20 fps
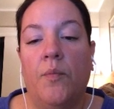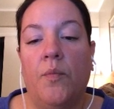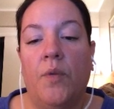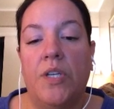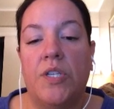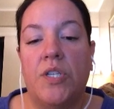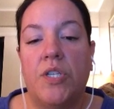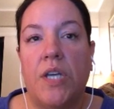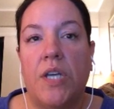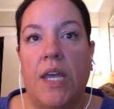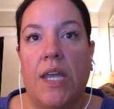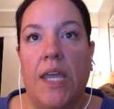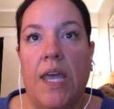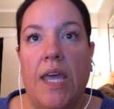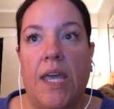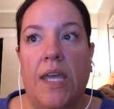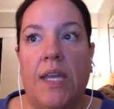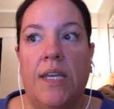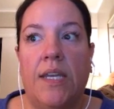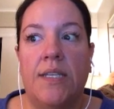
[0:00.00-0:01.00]
which
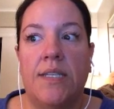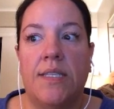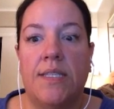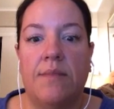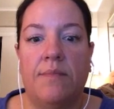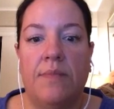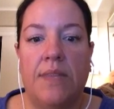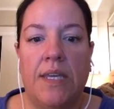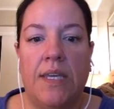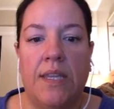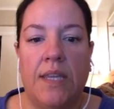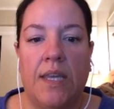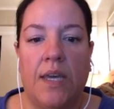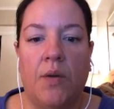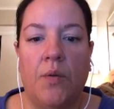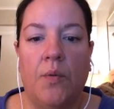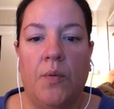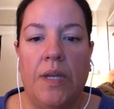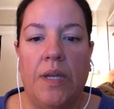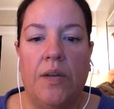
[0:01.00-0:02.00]
again is something
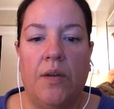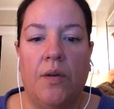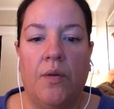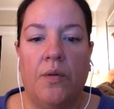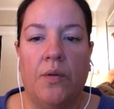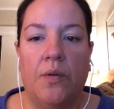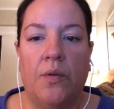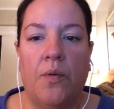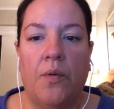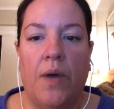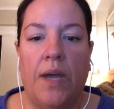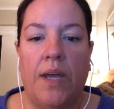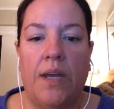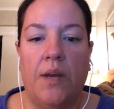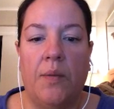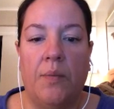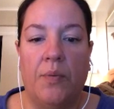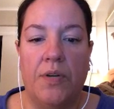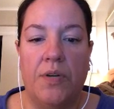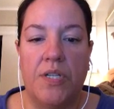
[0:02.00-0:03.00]
that we don't quite
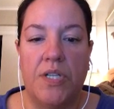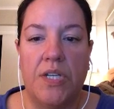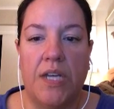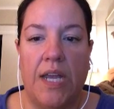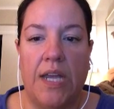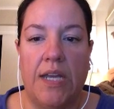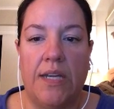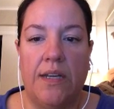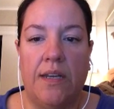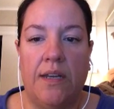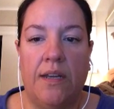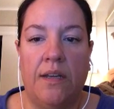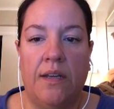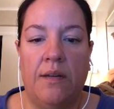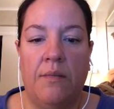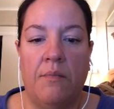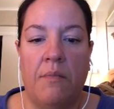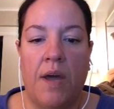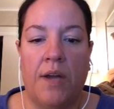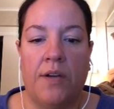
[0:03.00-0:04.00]
appreciate
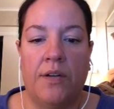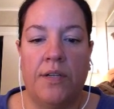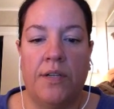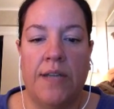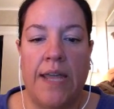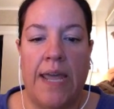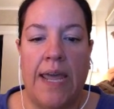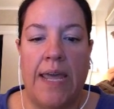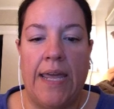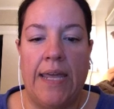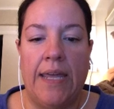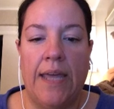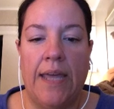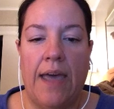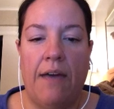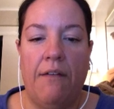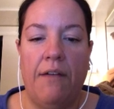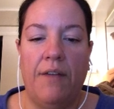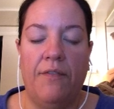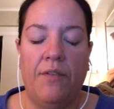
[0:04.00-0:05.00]
in modern day.
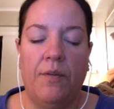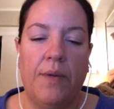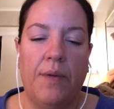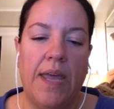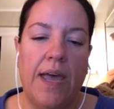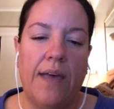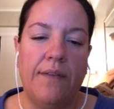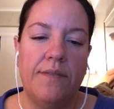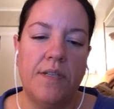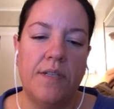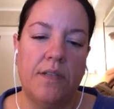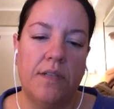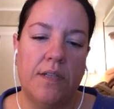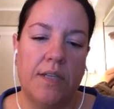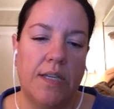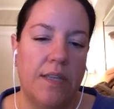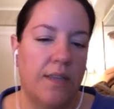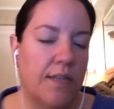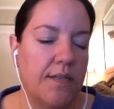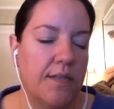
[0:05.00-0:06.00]
However, we have to
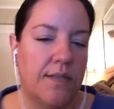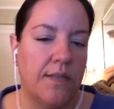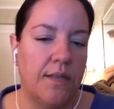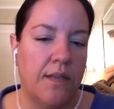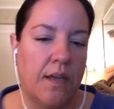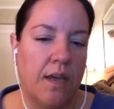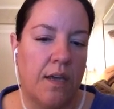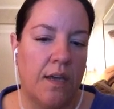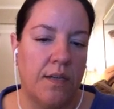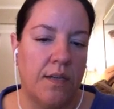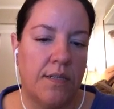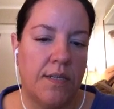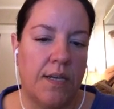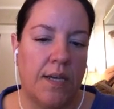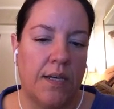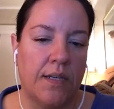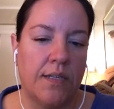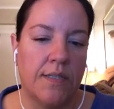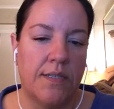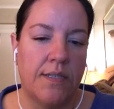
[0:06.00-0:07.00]
look at this in the
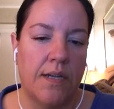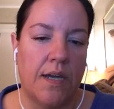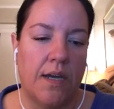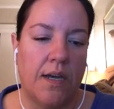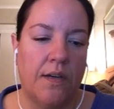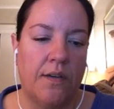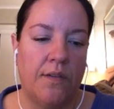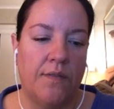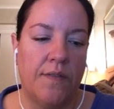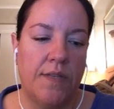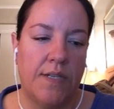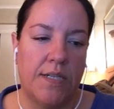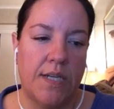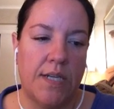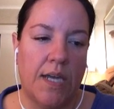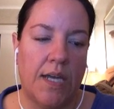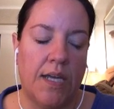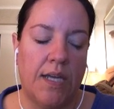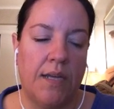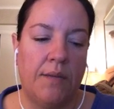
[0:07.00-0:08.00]
context of the
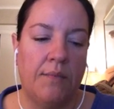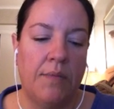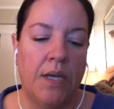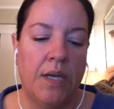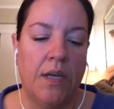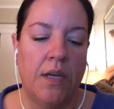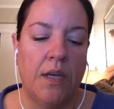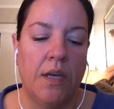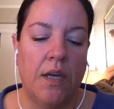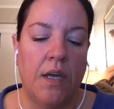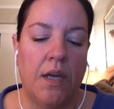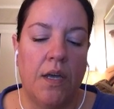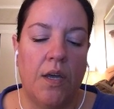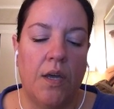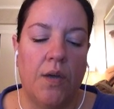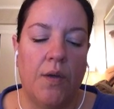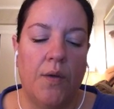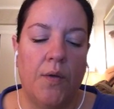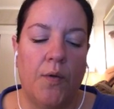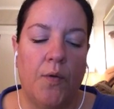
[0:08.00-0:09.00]
time.
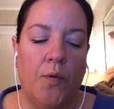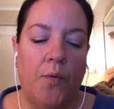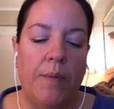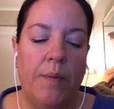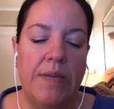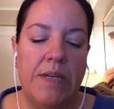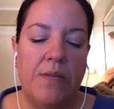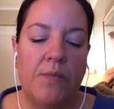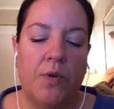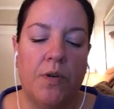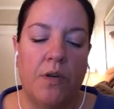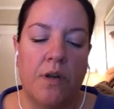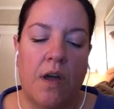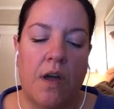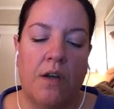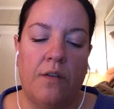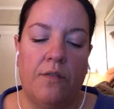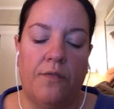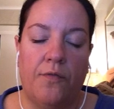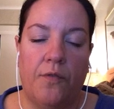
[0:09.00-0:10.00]
Women were
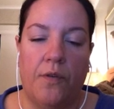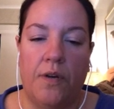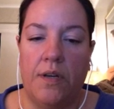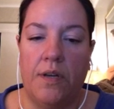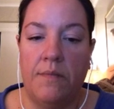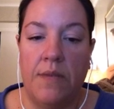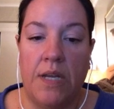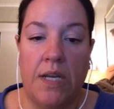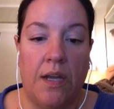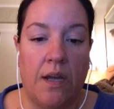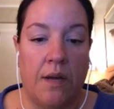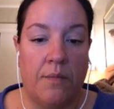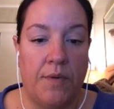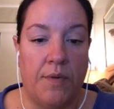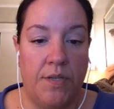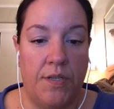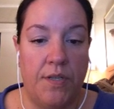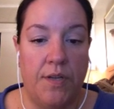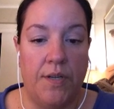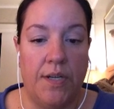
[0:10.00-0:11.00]
not afforded many
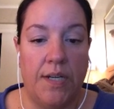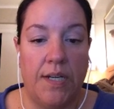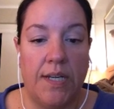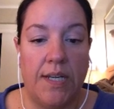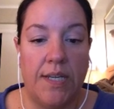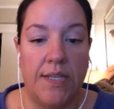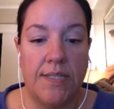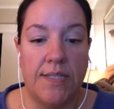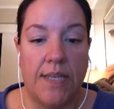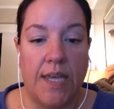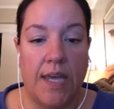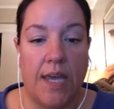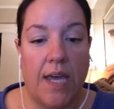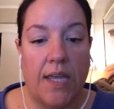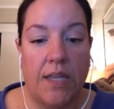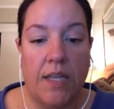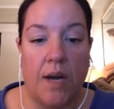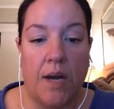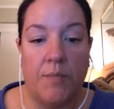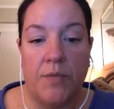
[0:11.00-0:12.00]
opportunities. They
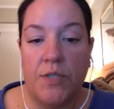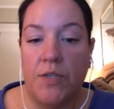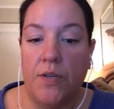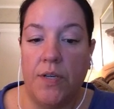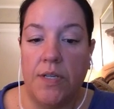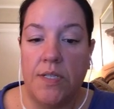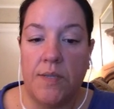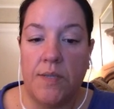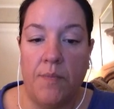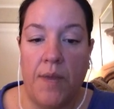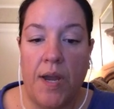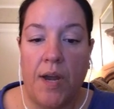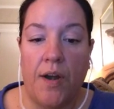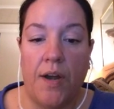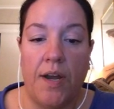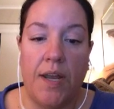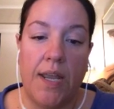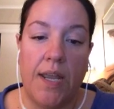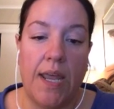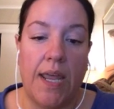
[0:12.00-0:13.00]
had the opportunity to
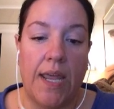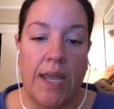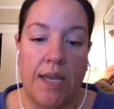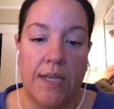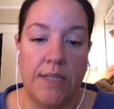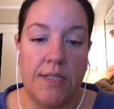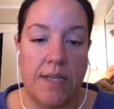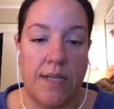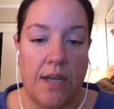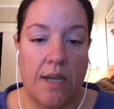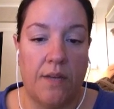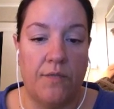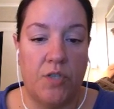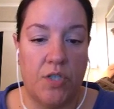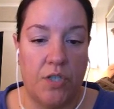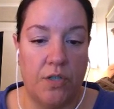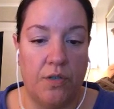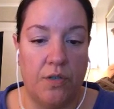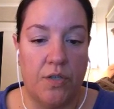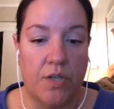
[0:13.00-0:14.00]
marry and to have
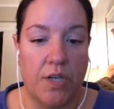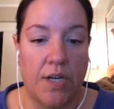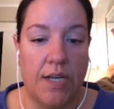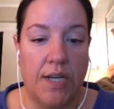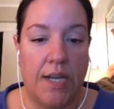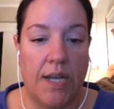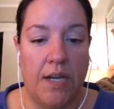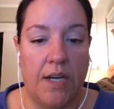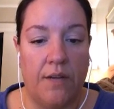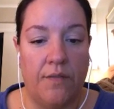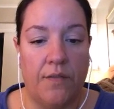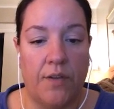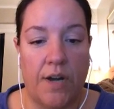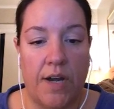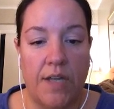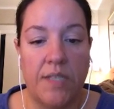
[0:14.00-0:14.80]
children, and if their